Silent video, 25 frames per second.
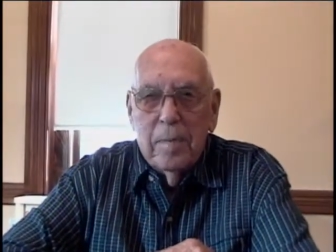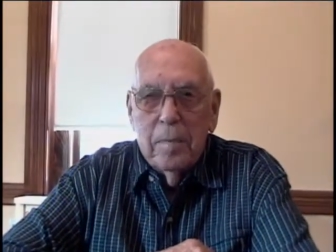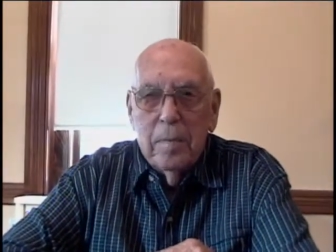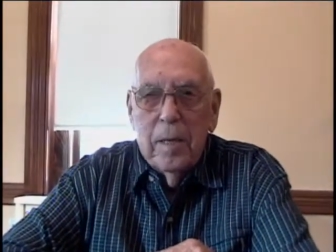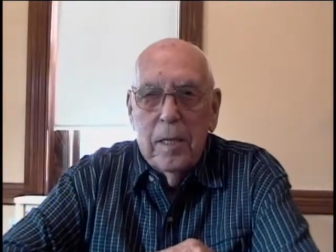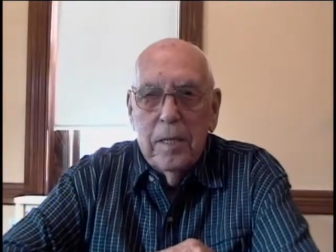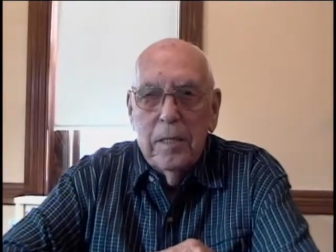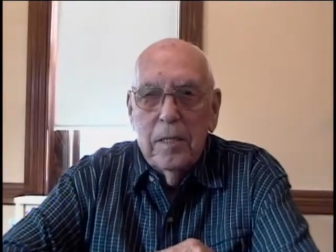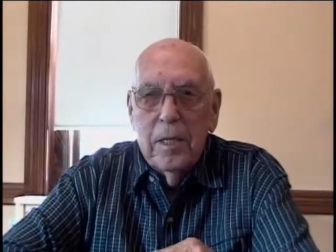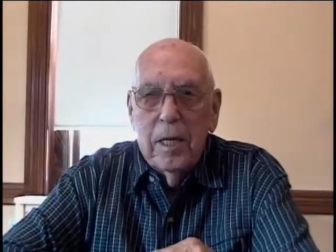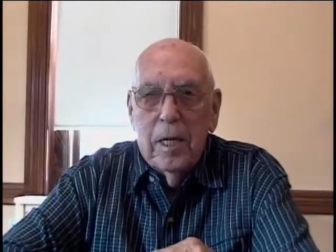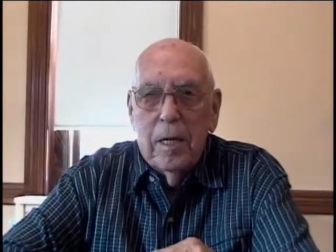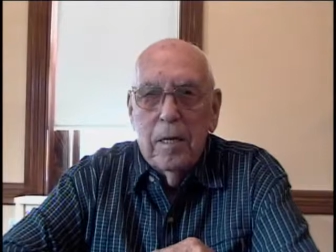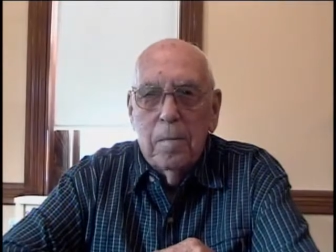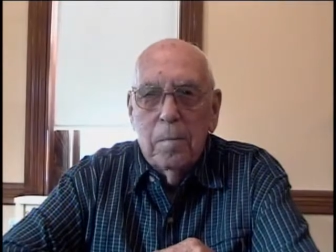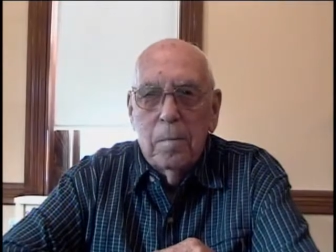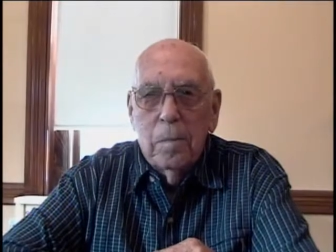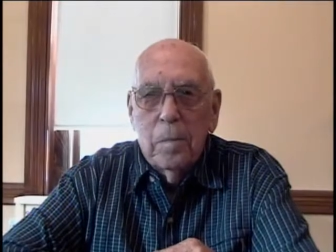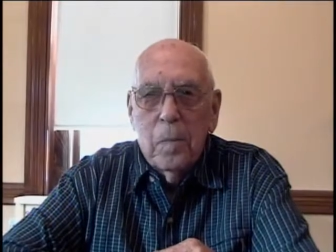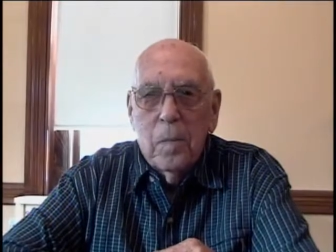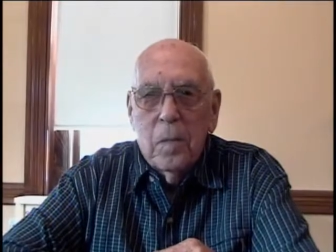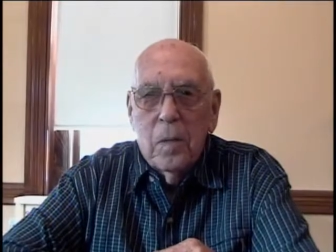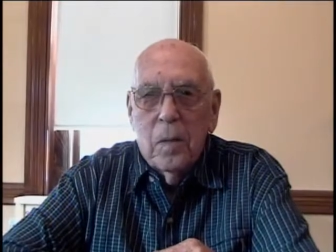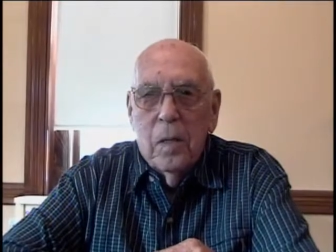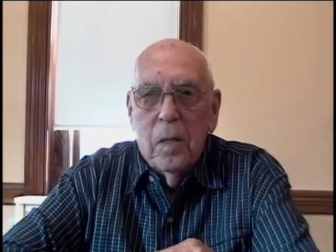But
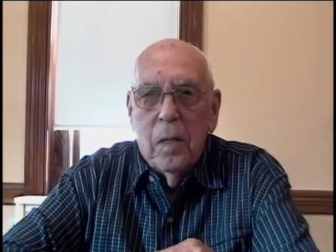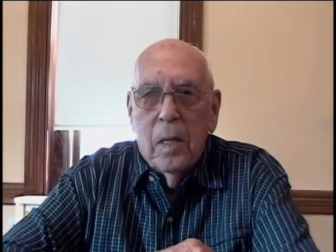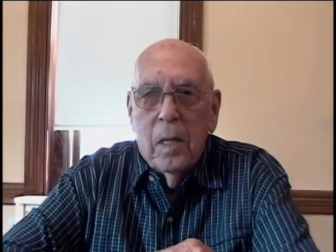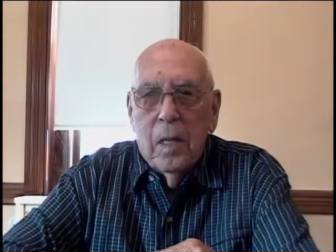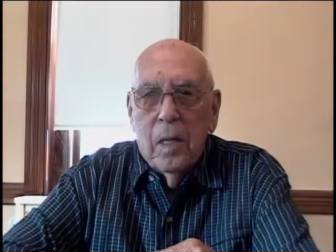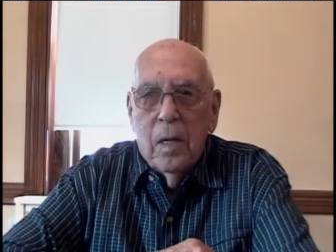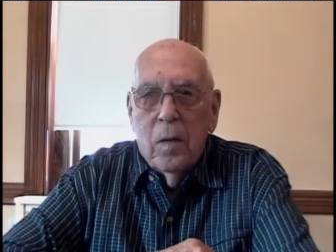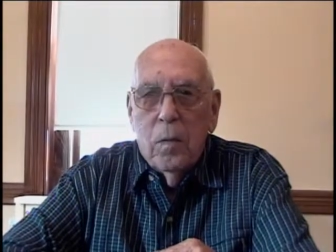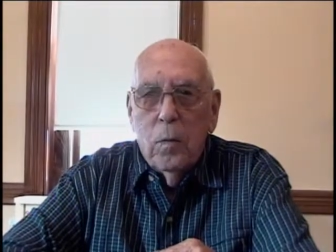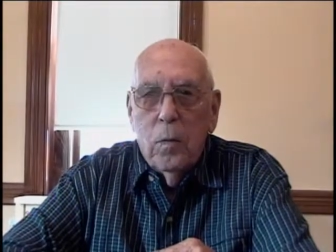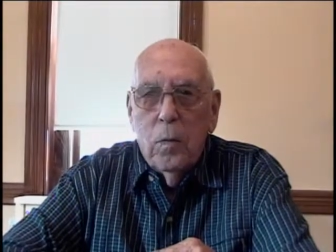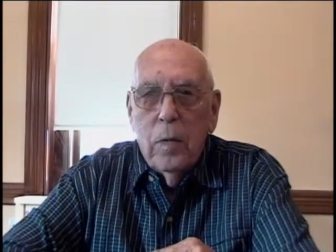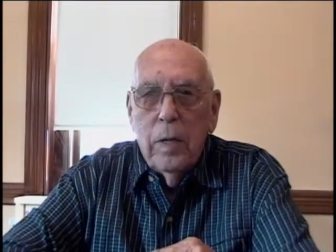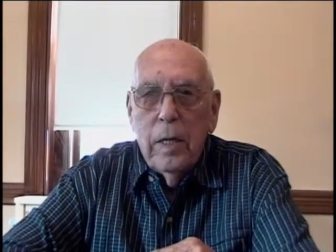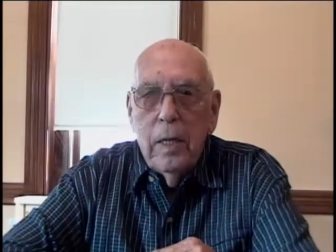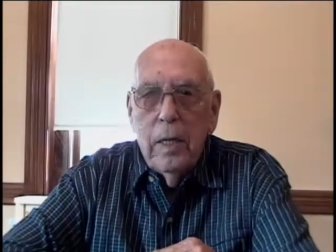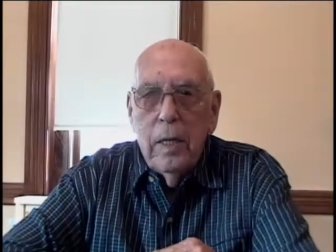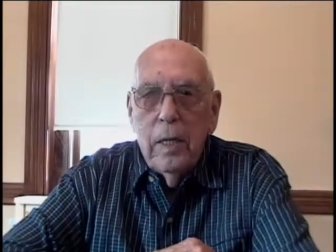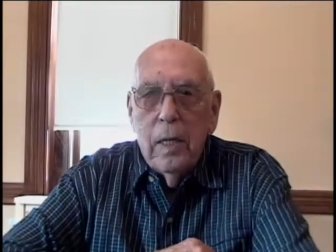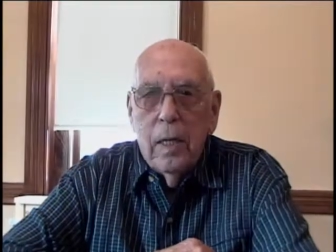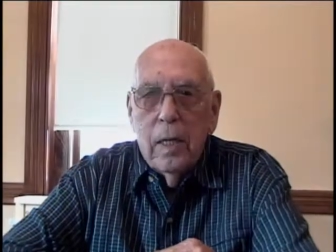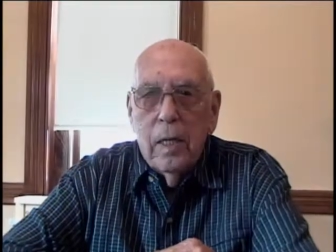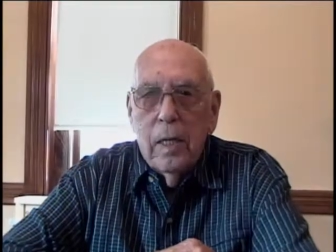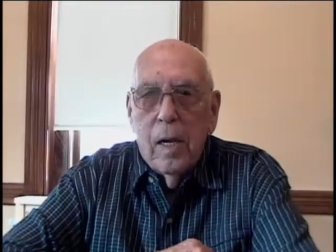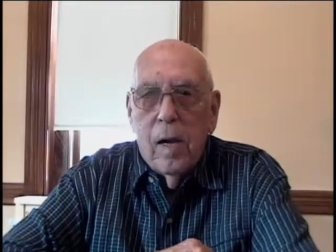
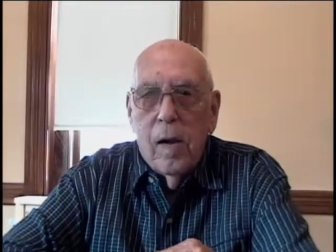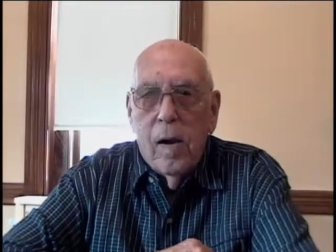we